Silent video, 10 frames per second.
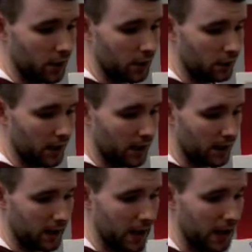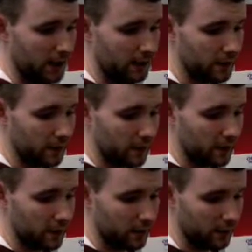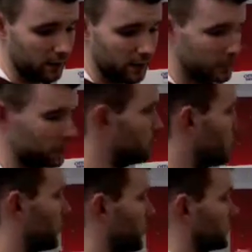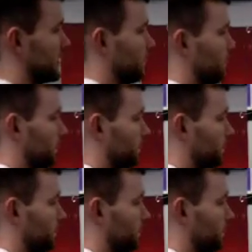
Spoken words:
Okay, and let's do one more example.